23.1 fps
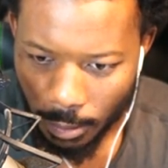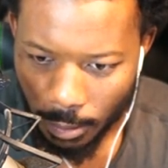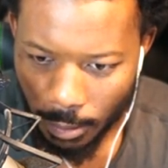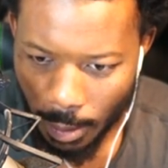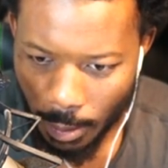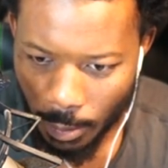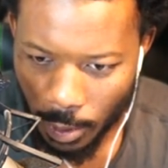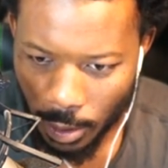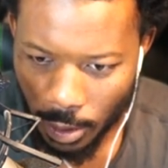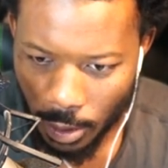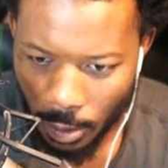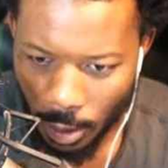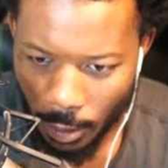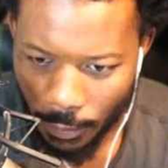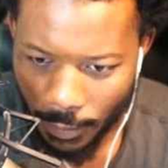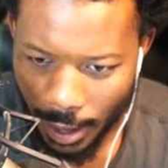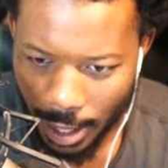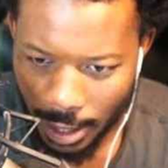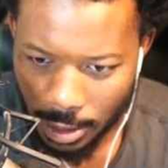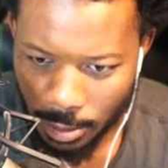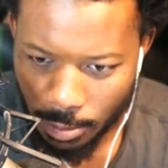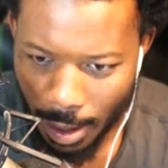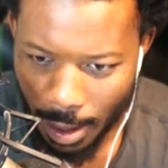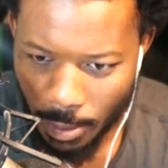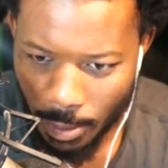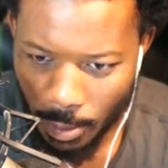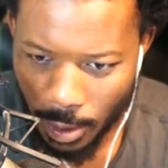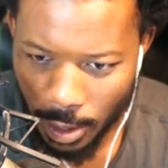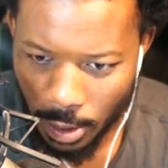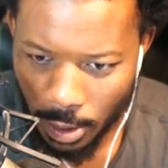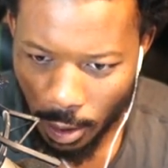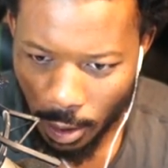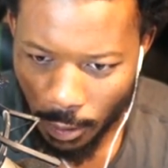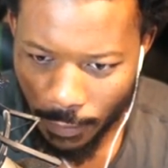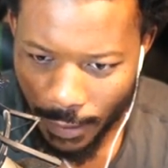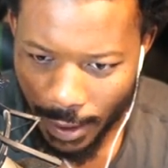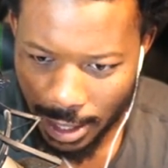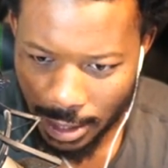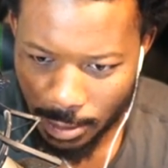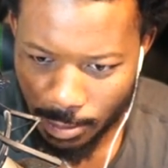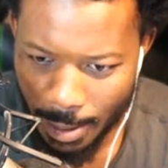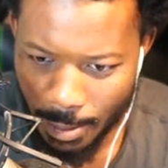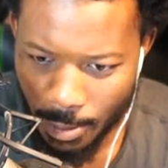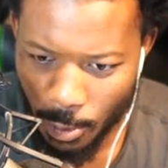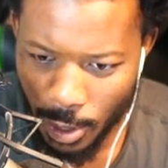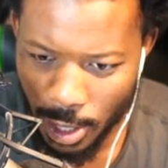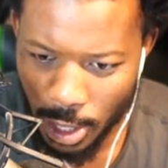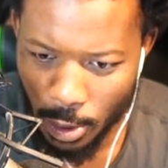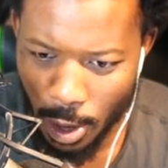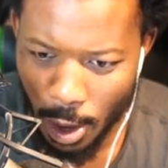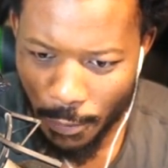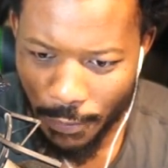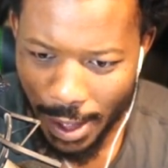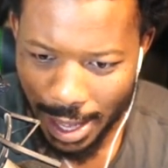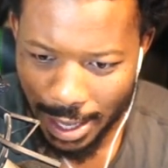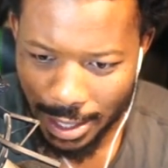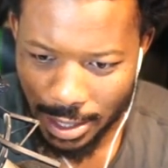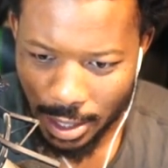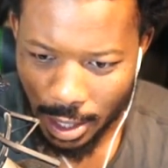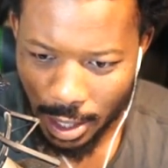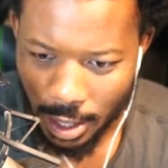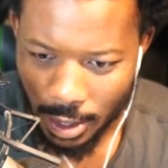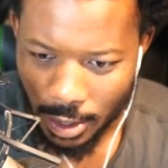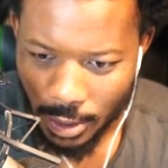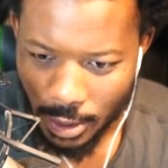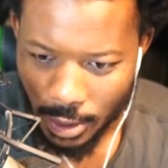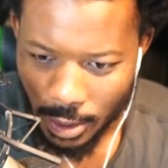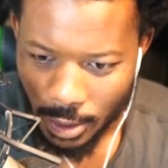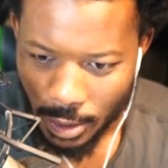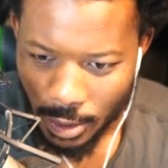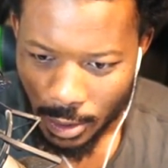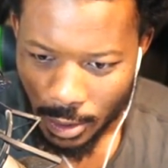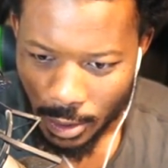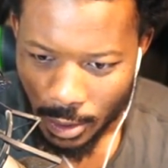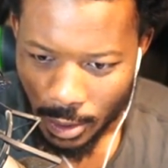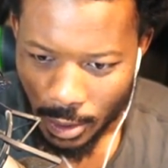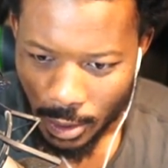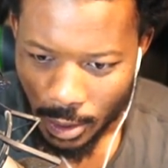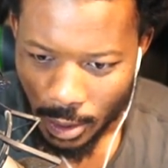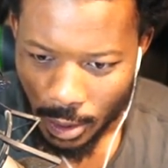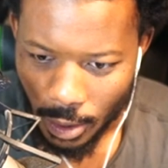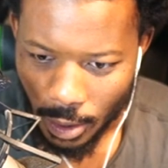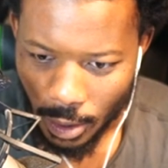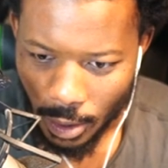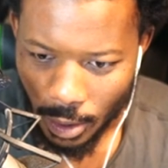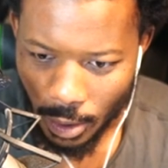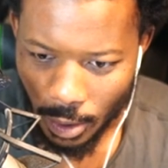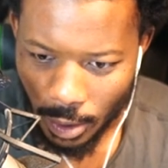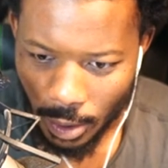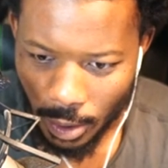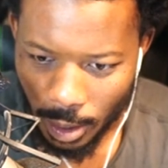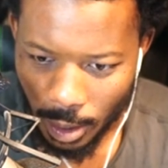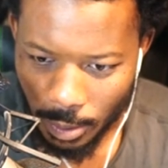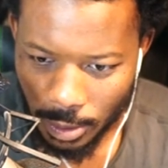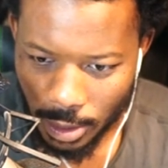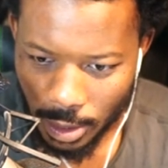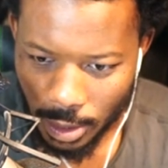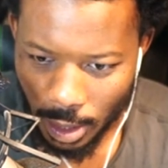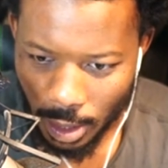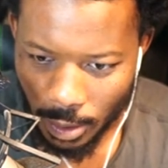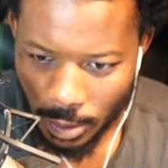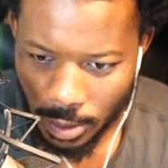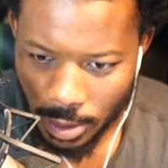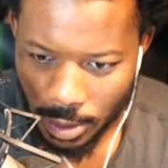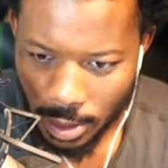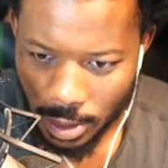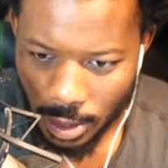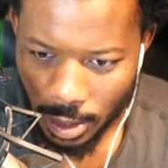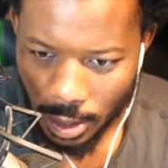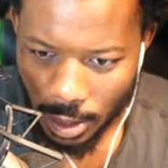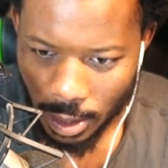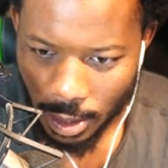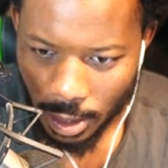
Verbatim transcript: Maybe we do go fast. Maybe we do go fast. Maybe we do go fast. Oh, that was close.